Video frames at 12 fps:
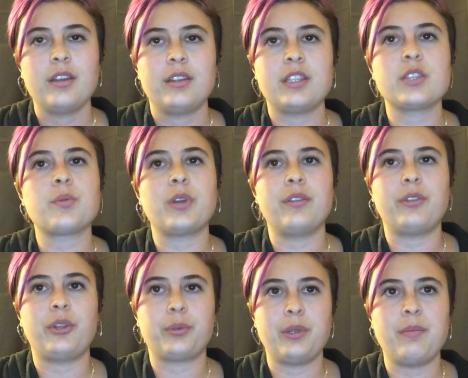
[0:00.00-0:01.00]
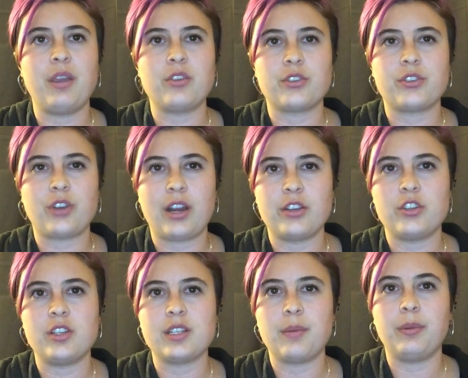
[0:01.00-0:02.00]
This is one of the three major
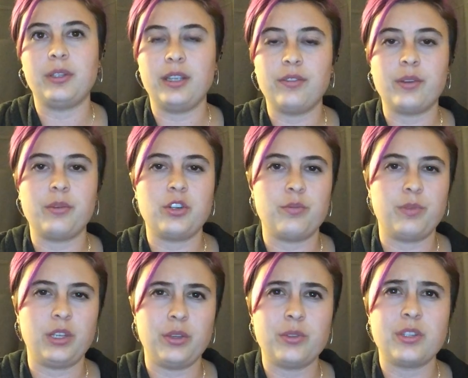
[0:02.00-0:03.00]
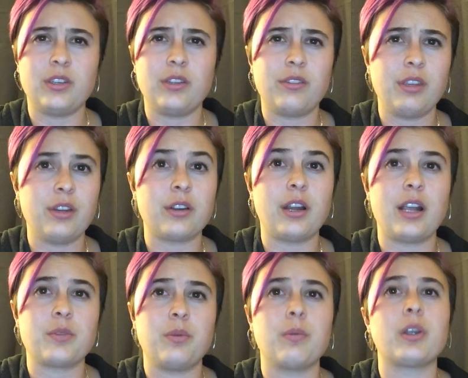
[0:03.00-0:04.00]
strategies I believe that we should be using in theater
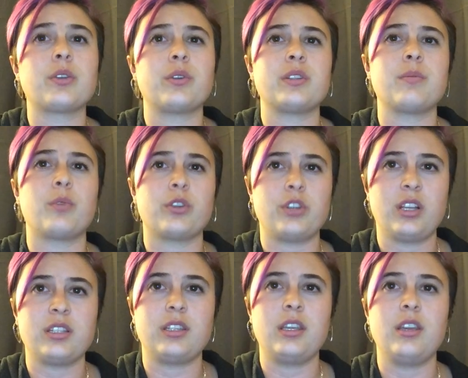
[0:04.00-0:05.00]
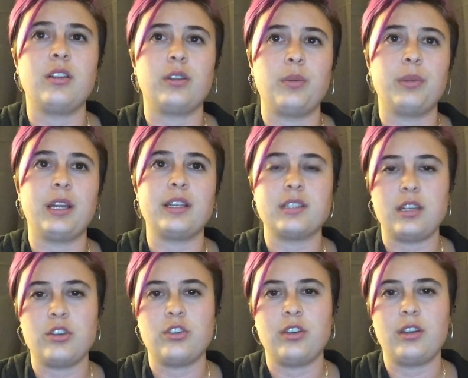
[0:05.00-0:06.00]
as we work towards a more justly globalized
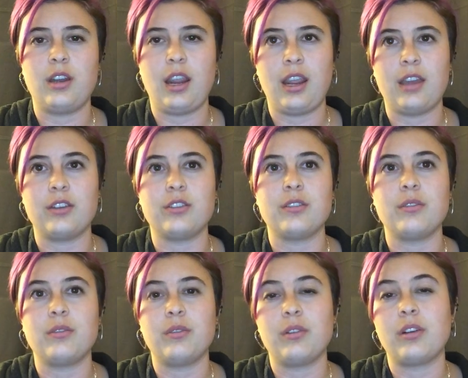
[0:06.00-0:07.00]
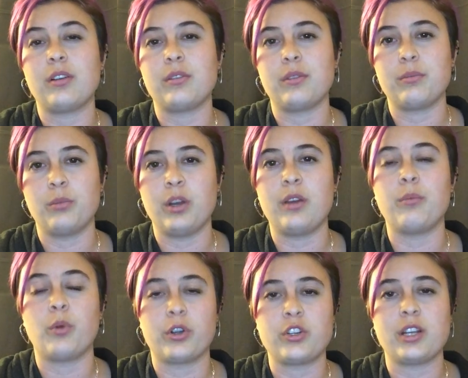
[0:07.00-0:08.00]
nation and
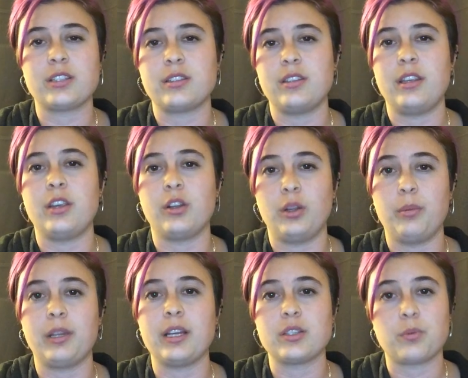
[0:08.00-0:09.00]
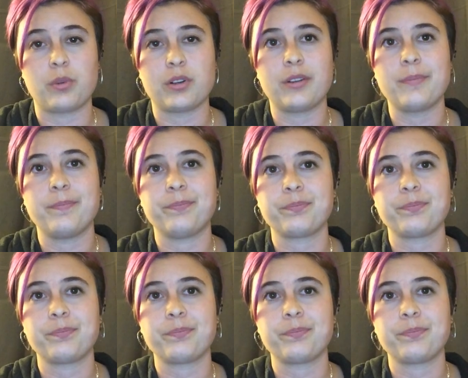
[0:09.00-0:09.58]
more justly globalized world.